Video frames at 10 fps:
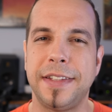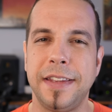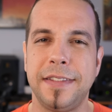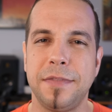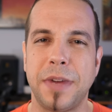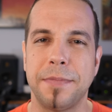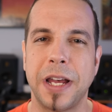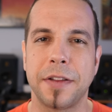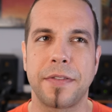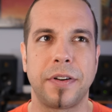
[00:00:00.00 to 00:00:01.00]
taste in my
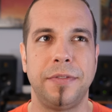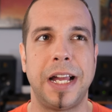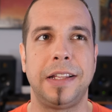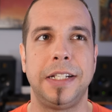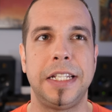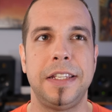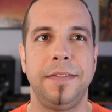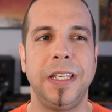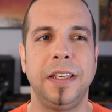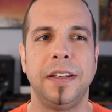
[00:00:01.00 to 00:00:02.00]
mouth for reality
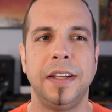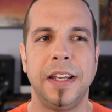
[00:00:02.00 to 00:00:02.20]
TV.